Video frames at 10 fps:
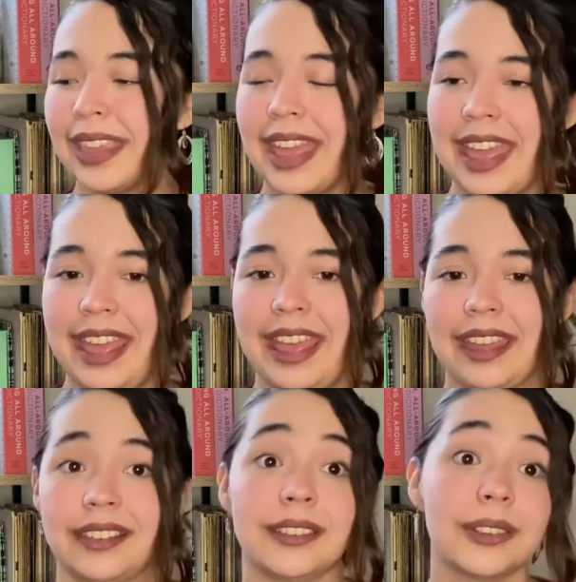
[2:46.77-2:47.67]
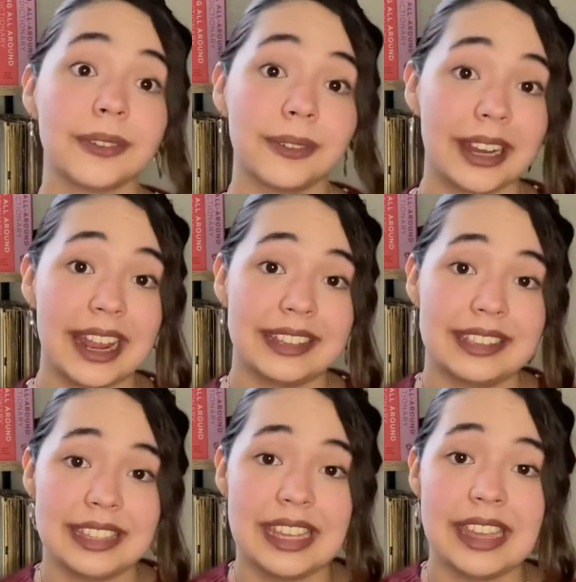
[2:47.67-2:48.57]
and when I
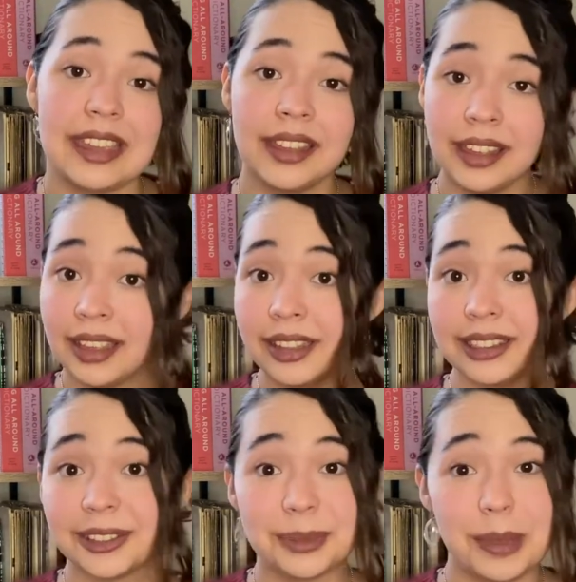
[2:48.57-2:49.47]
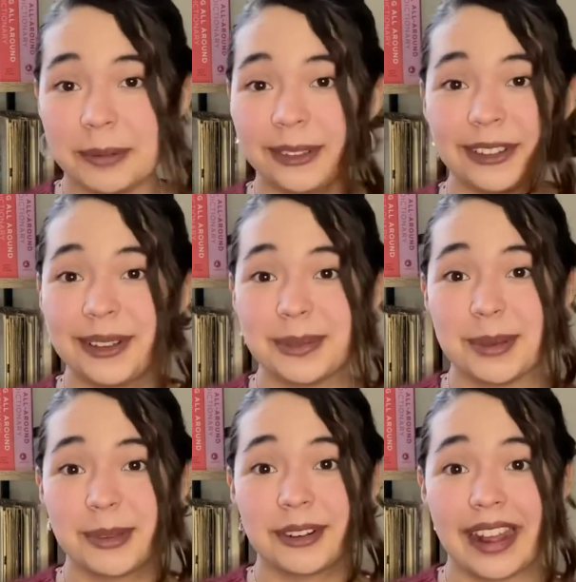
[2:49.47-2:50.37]
see those people who have
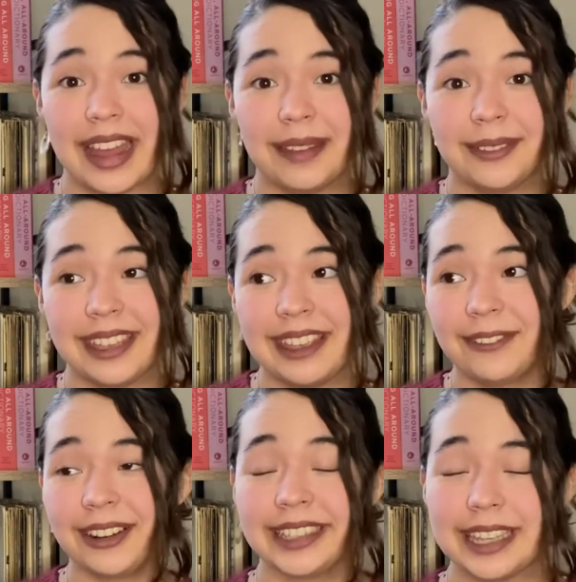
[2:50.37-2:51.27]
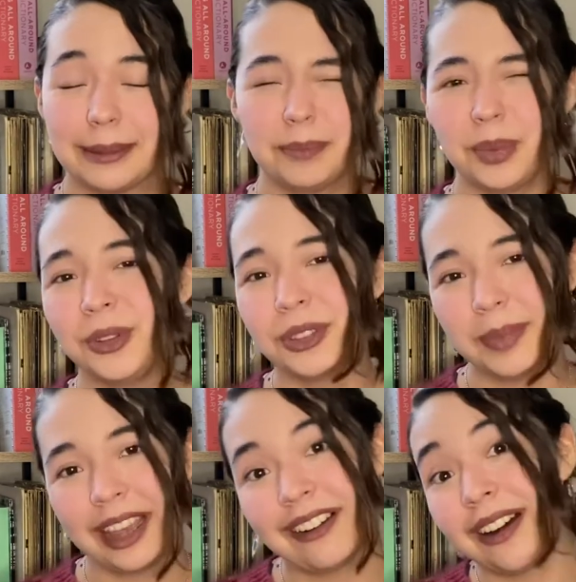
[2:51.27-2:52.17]
subscribed. It really boosts
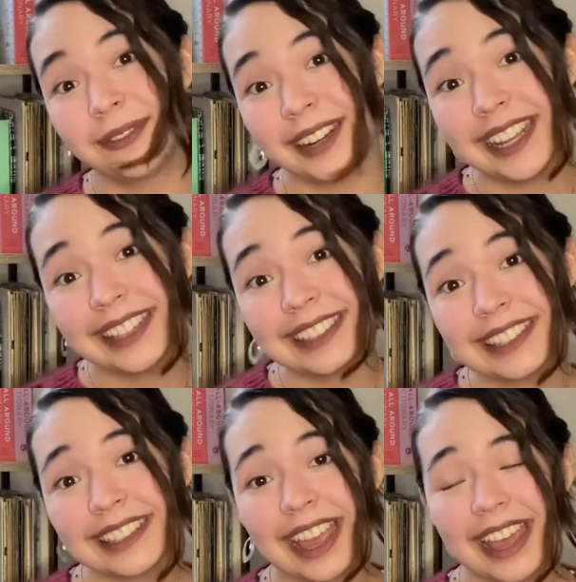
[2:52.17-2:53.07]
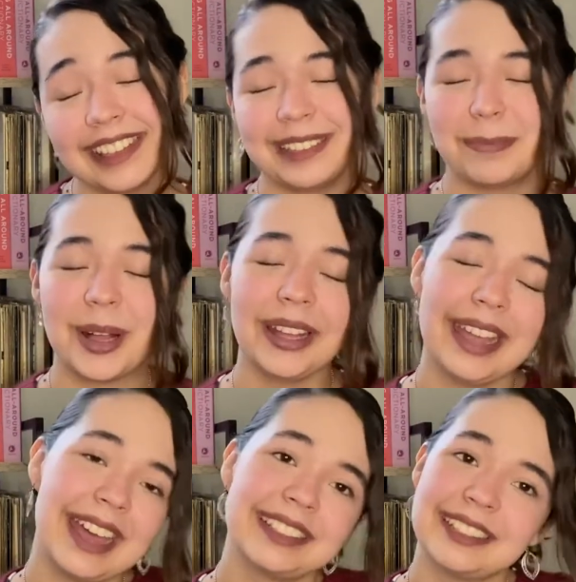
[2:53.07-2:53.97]
my confidence as a
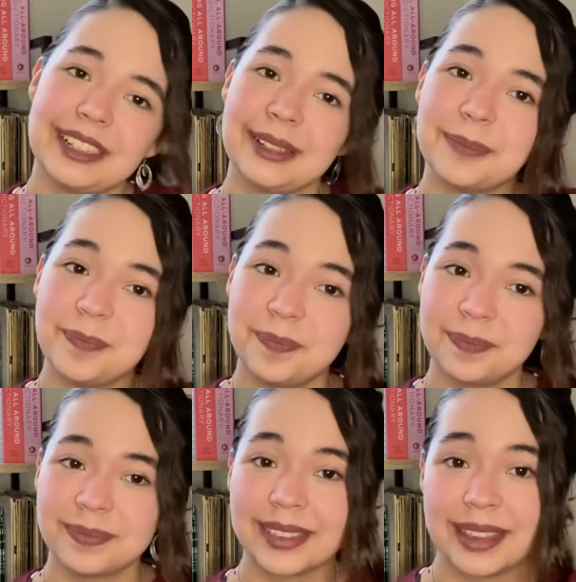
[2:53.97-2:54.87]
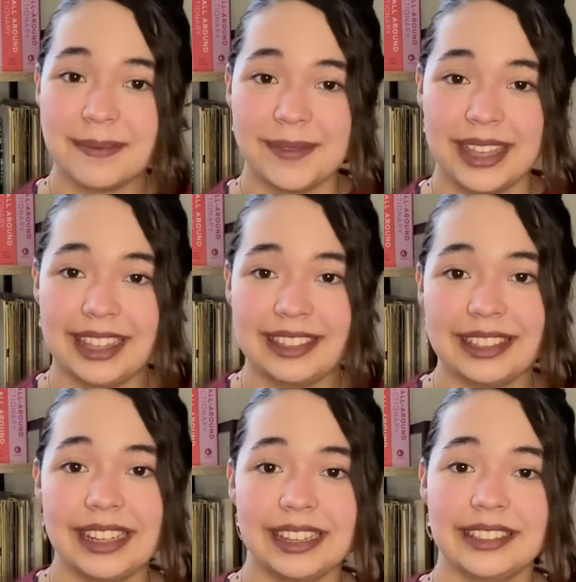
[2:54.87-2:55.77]
podcaster
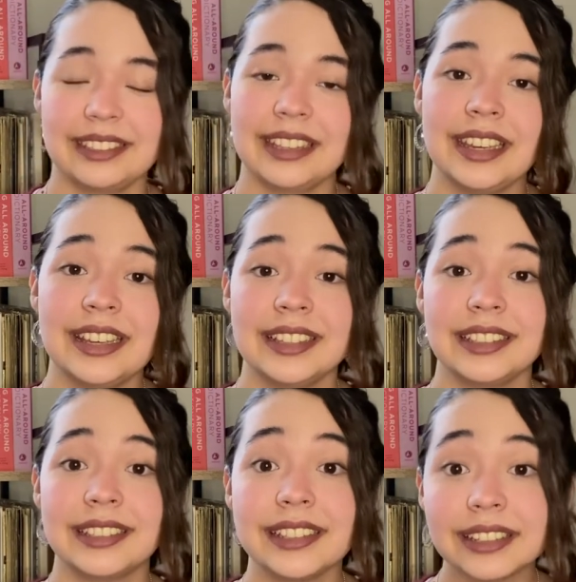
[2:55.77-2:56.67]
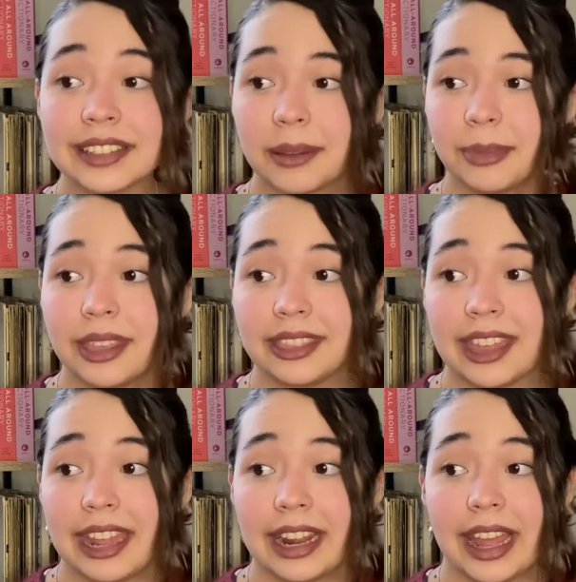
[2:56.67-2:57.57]
because it is still something
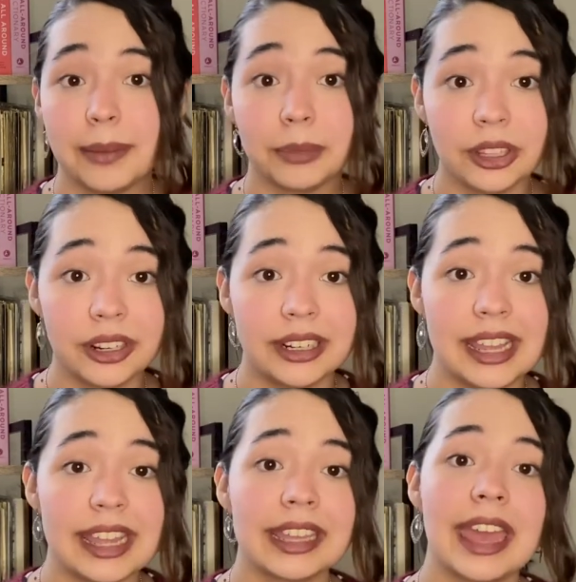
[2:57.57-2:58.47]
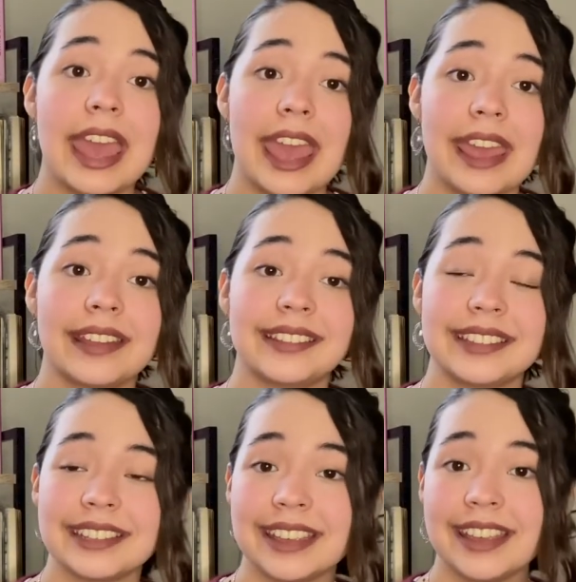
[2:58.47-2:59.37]
that I'm learning
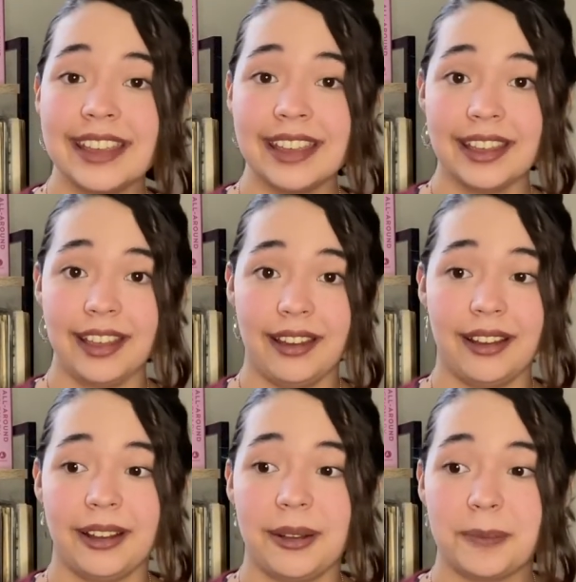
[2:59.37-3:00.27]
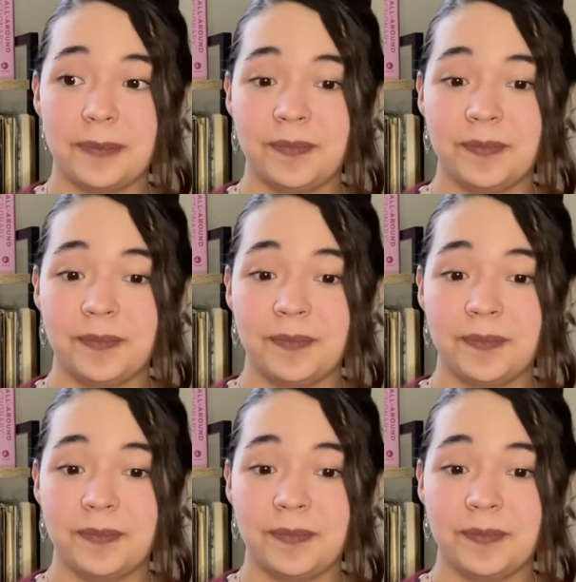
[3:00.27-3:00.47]
and um,